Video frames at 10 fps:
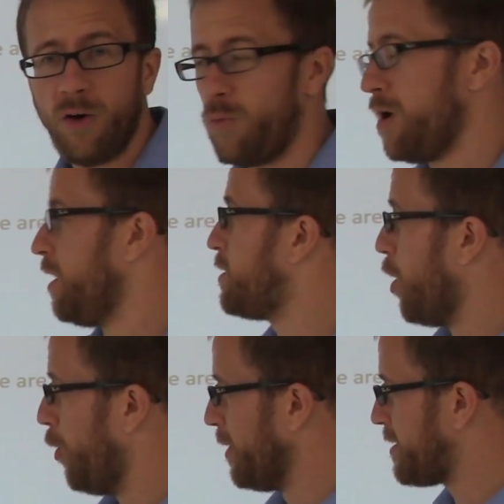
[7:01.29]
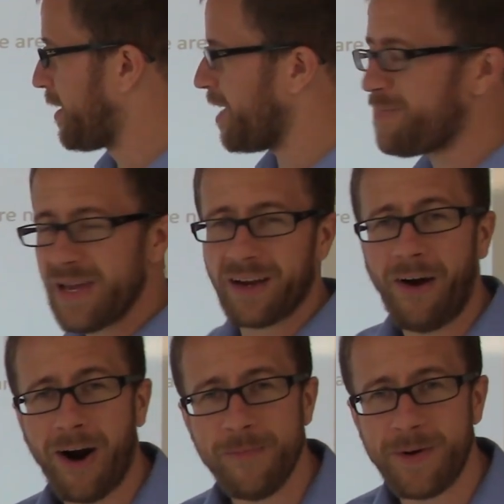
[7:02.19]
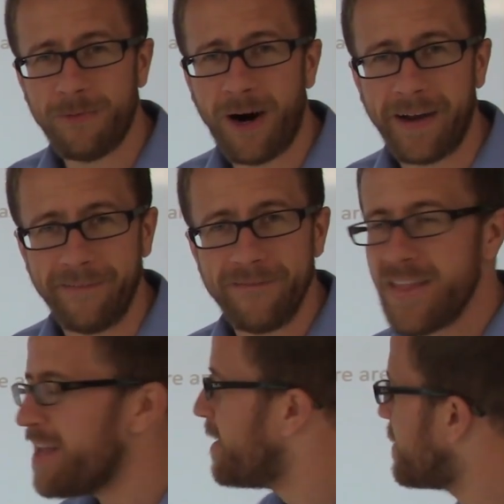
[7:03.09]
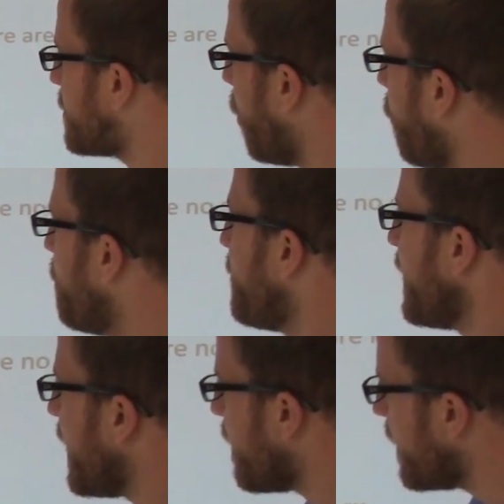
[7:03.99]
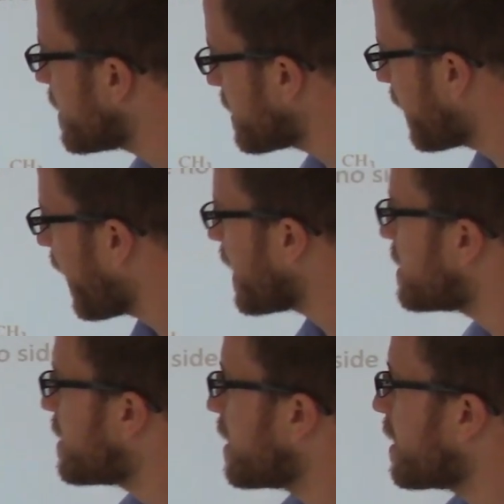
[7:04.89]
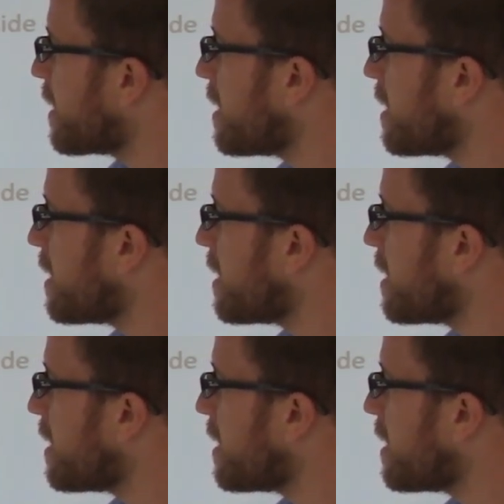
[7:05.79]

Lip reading: Well, it's always going to be a carbon 1. So in this case